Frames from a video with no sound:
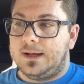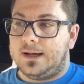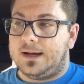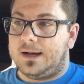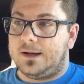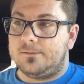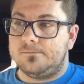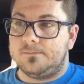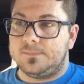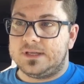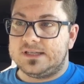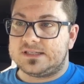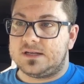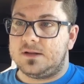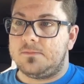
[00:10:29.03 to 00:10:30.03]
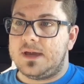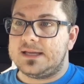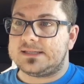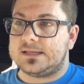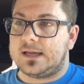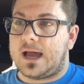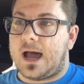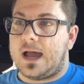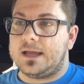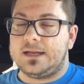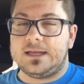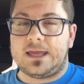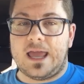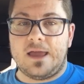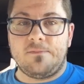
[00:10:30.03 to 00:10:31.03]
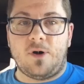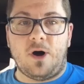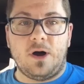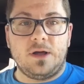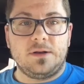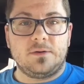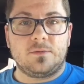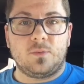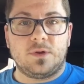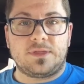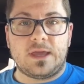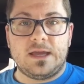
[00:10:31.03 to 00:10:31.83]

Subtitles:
he's an amazing guy, and he came on with